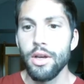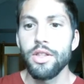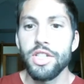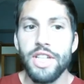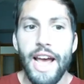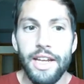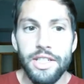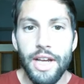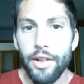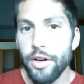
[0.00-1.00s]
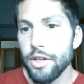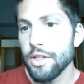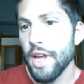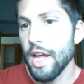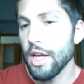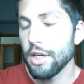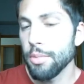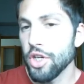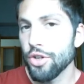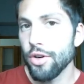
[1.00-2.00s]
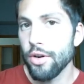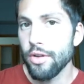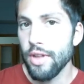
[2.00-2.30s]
the stack of sellers and be sure